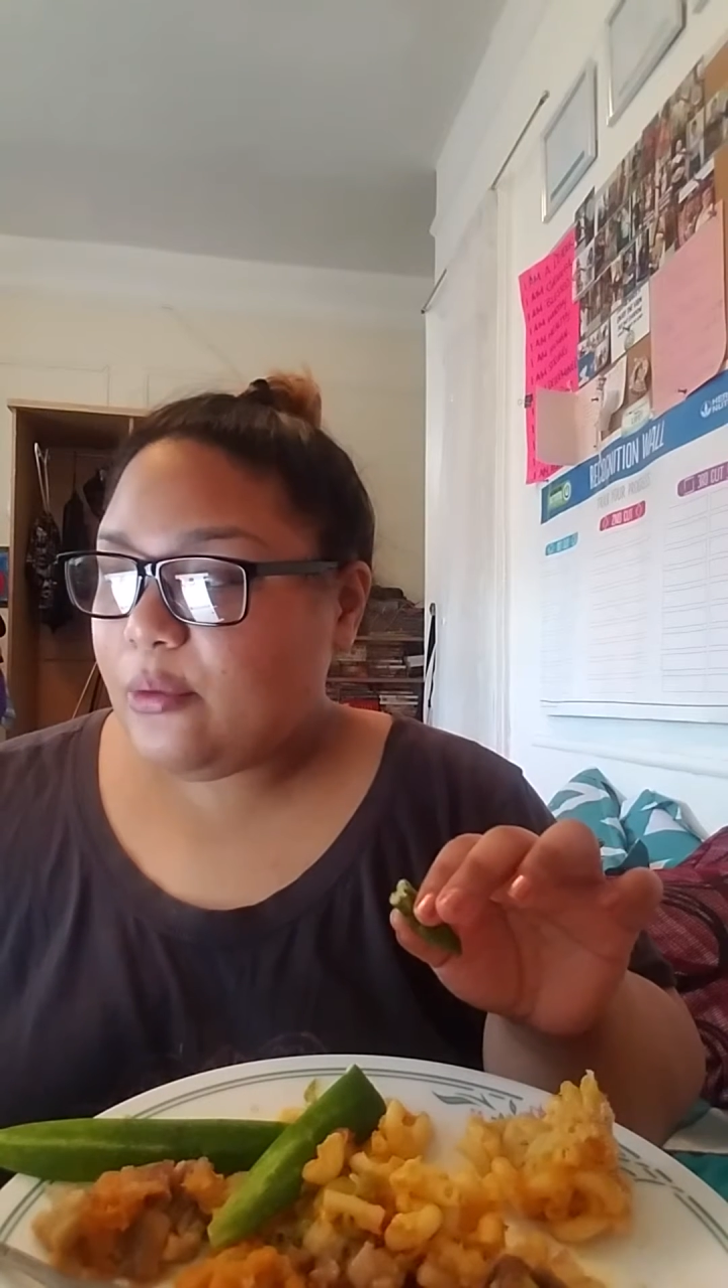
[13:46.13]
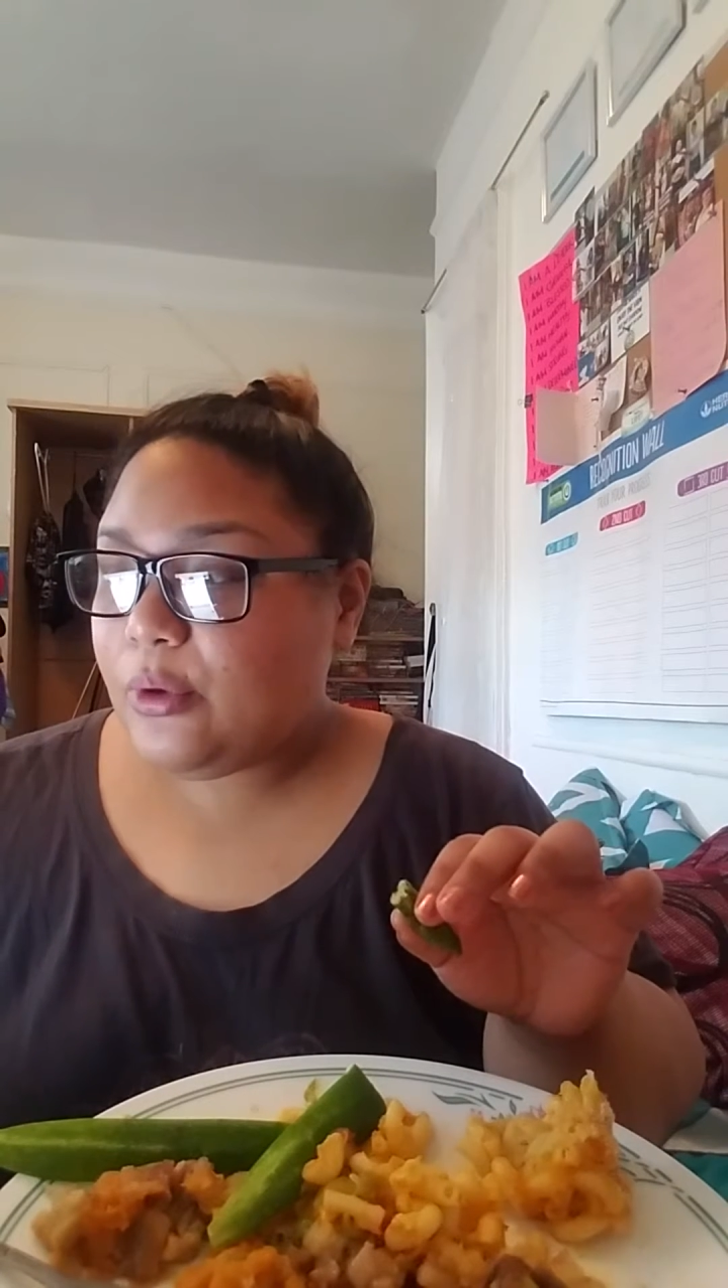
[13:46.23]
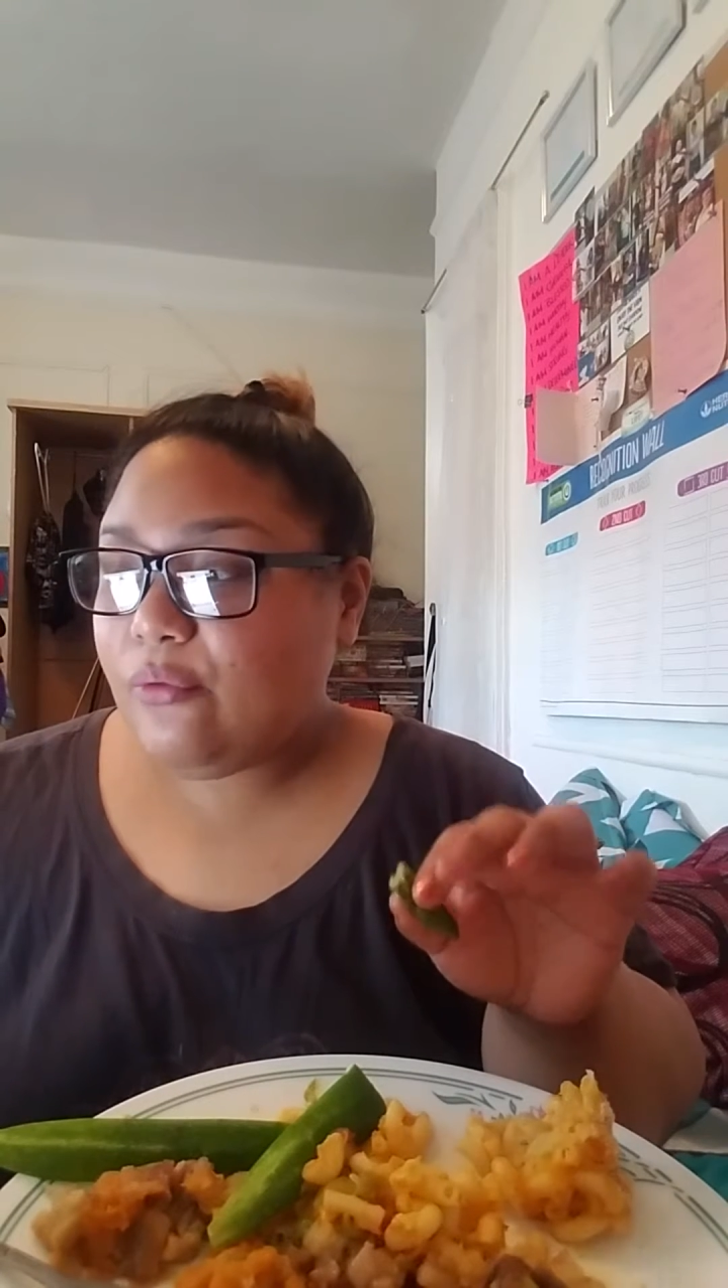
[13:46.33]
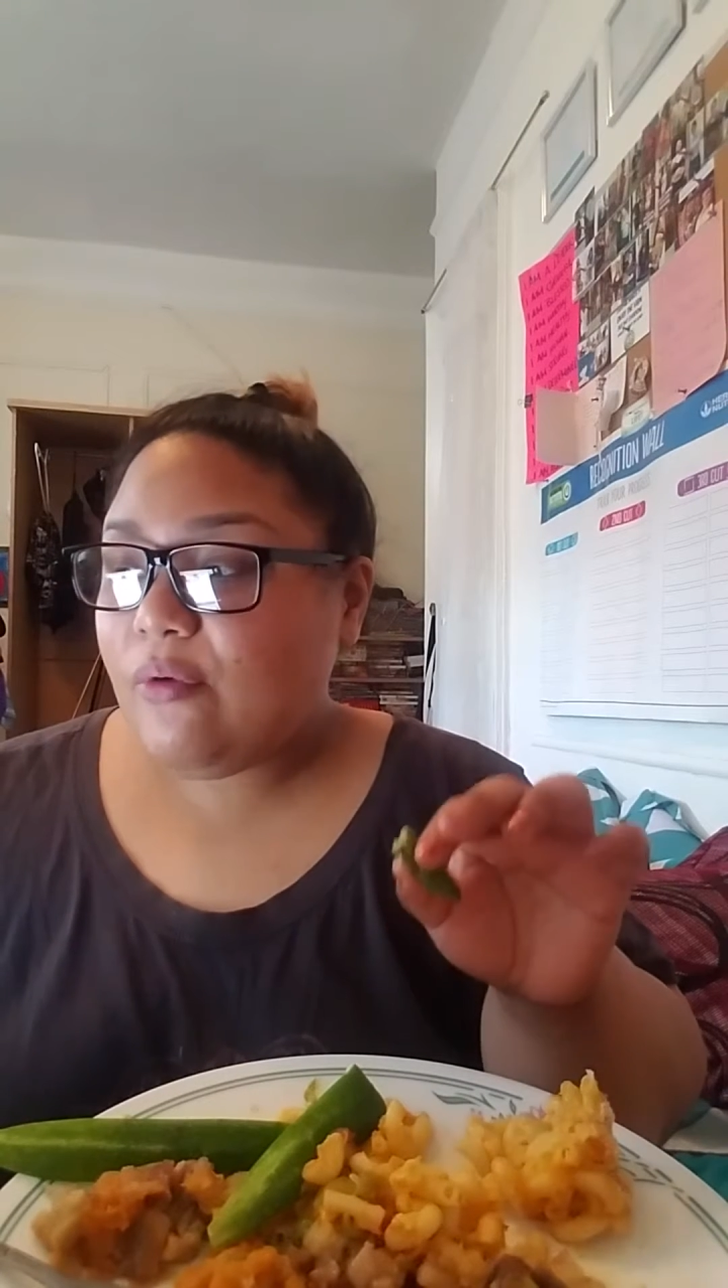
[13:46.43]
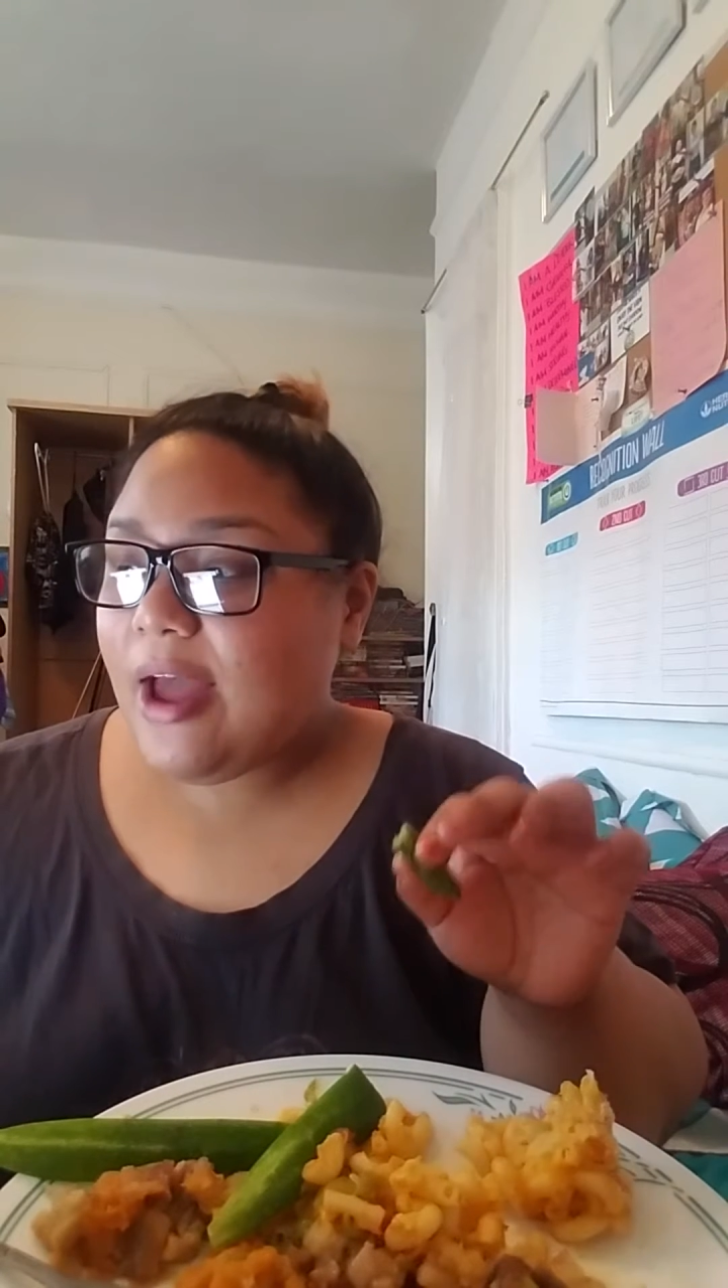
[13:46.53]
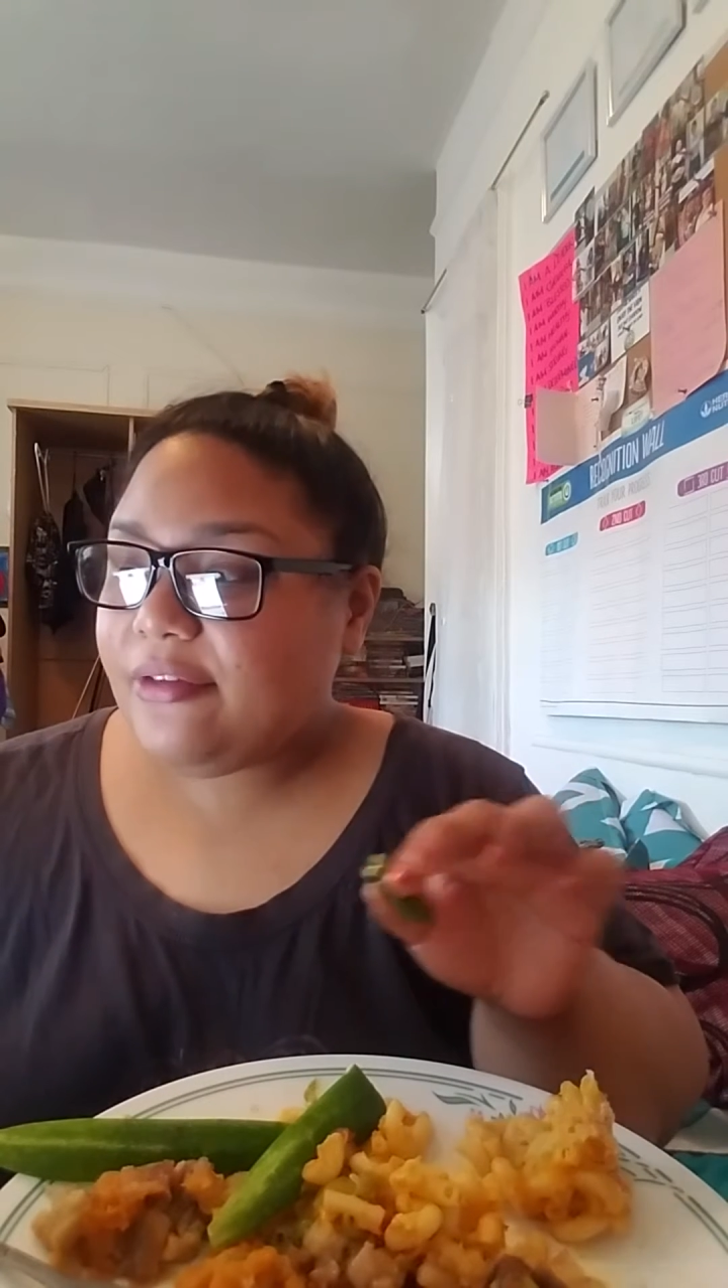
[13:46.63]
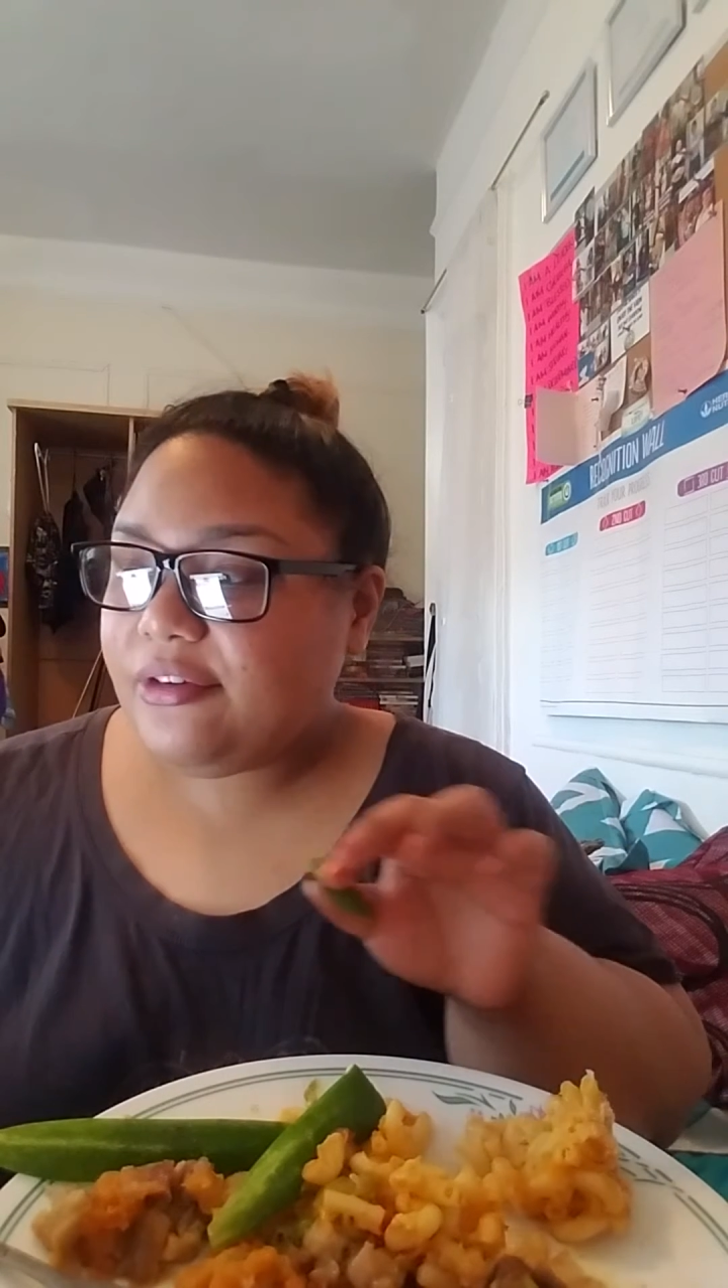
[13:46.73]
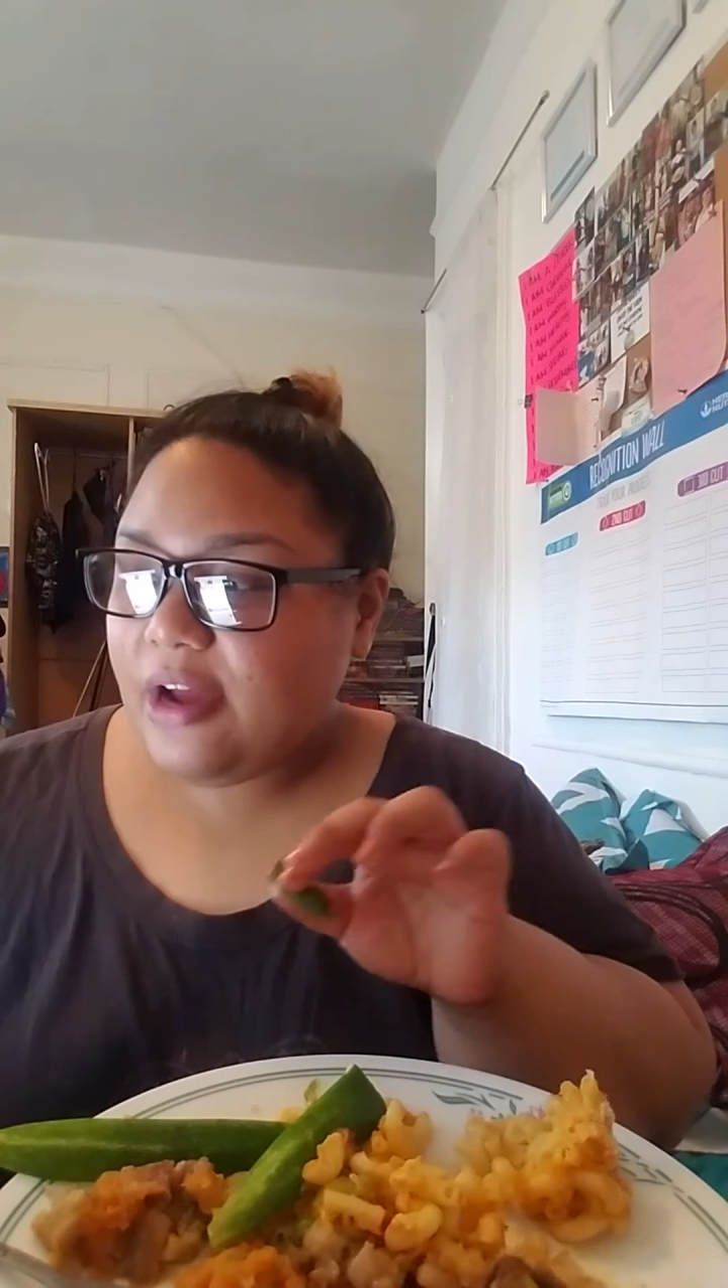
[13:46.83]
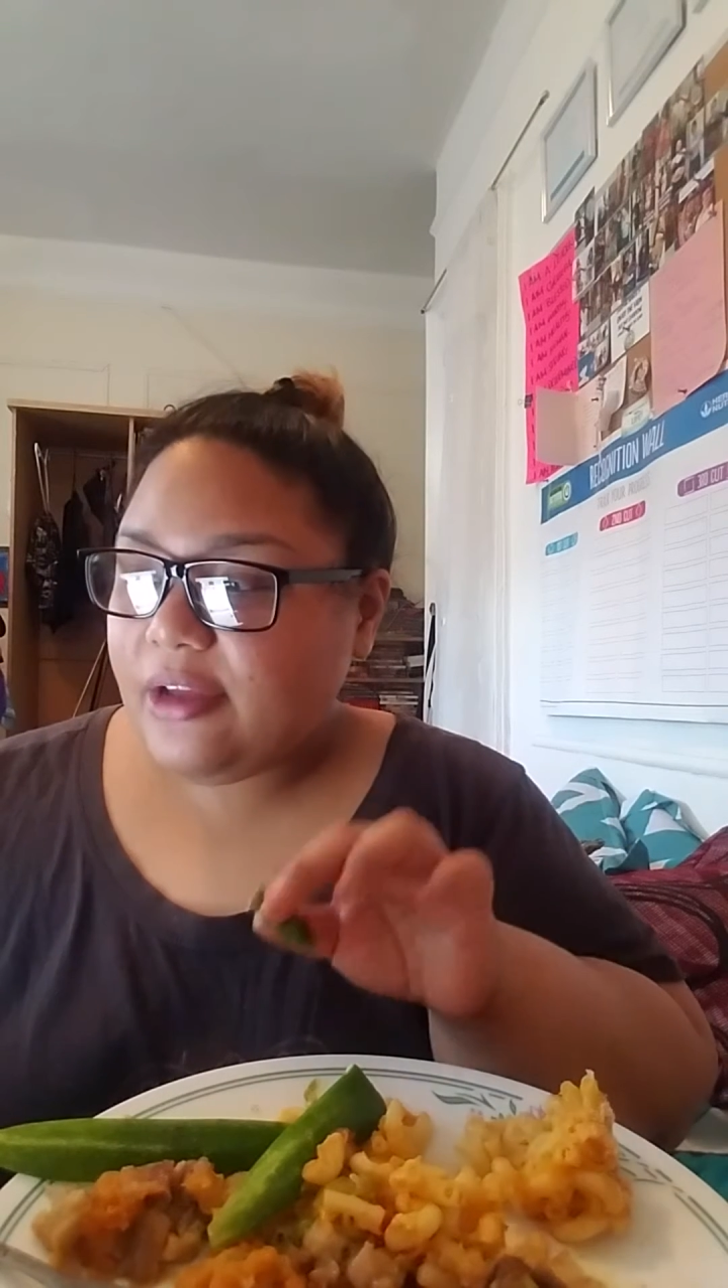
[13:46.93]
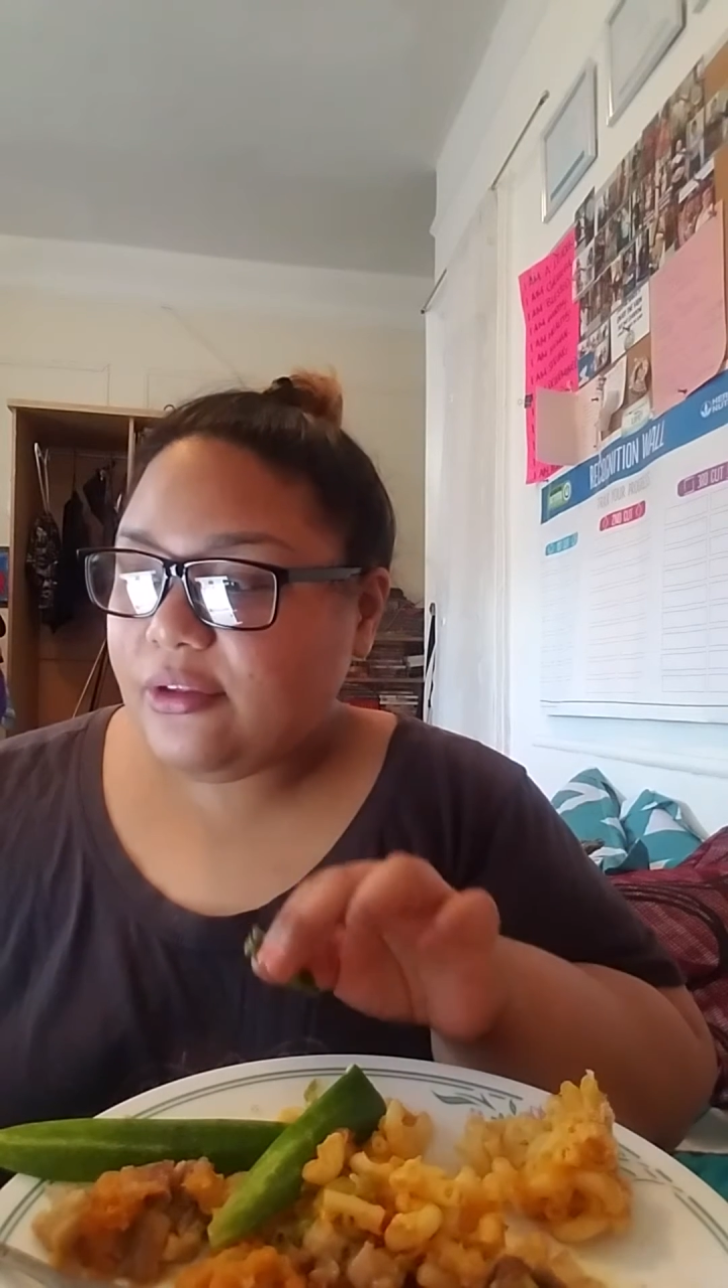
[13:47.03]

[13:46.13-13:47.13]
would rather not